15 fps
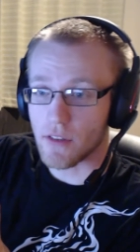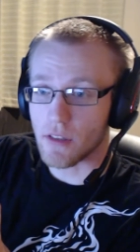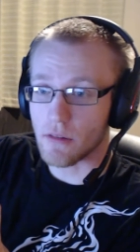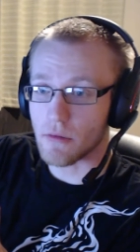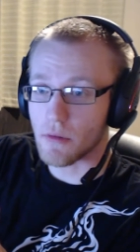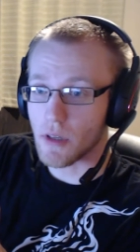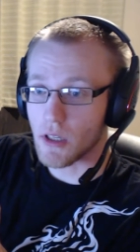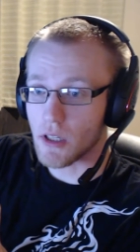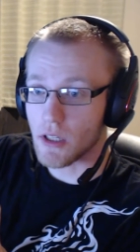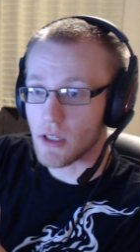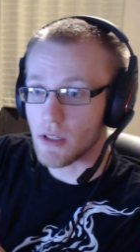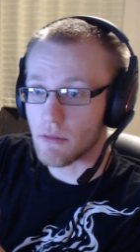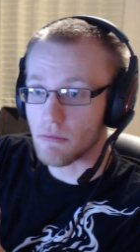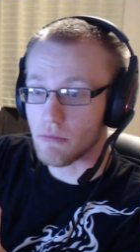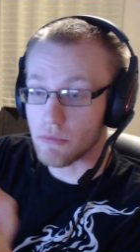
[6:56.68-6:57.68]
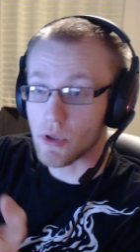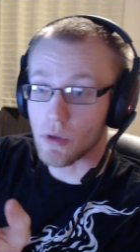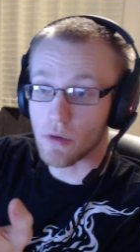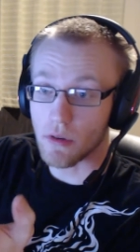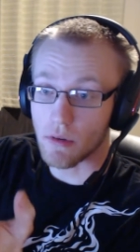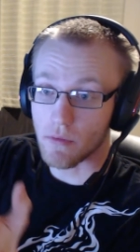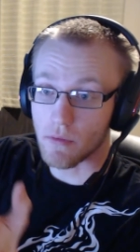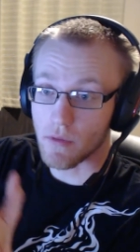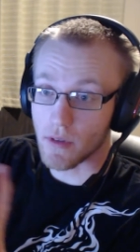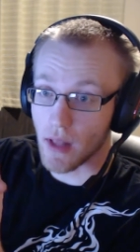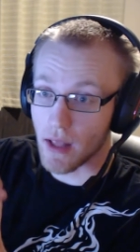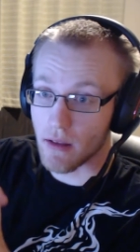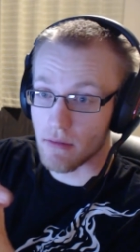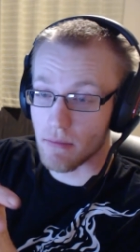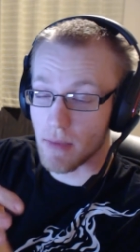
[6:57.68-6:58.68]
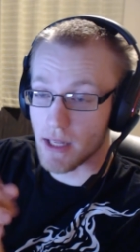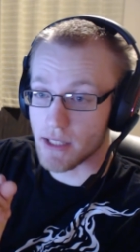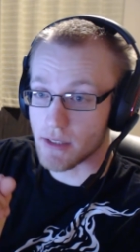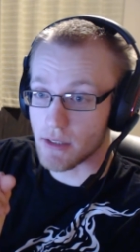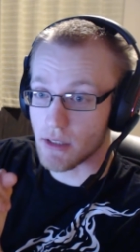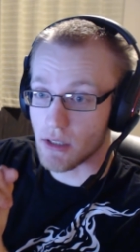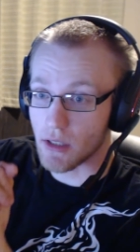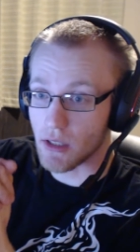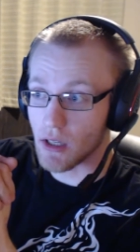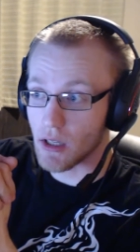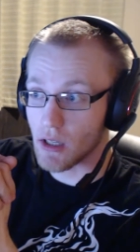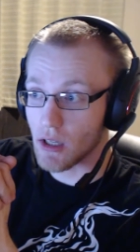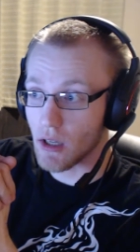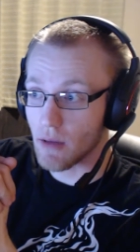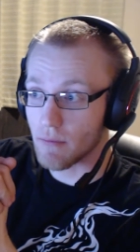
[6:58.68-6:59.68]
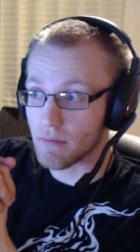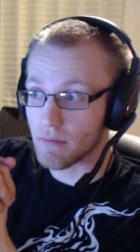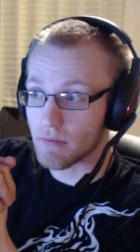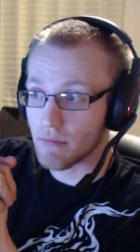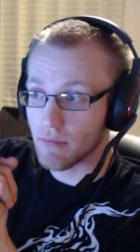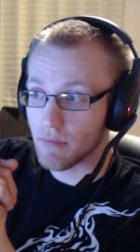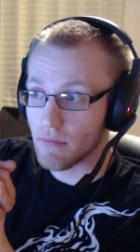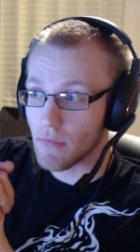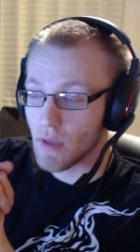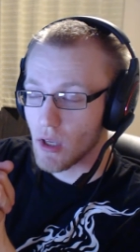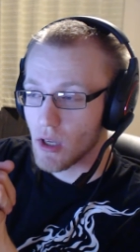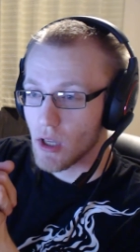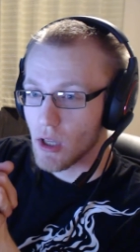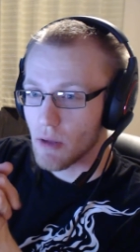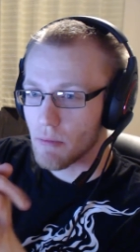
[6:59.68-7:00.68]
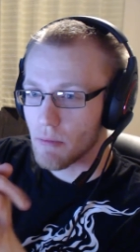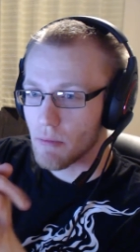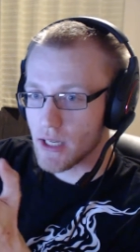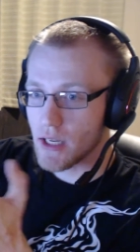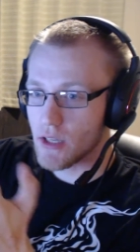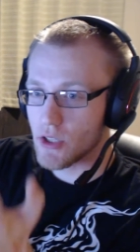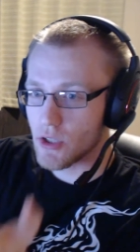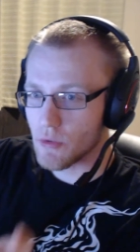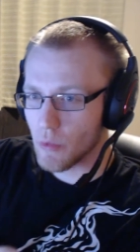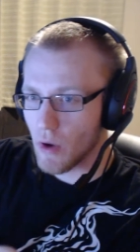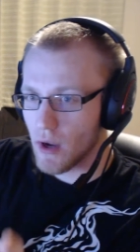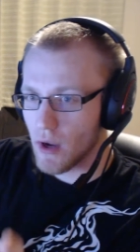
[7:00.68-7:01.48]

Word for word: for you. Uh, two of them, for that matter. Um, percentages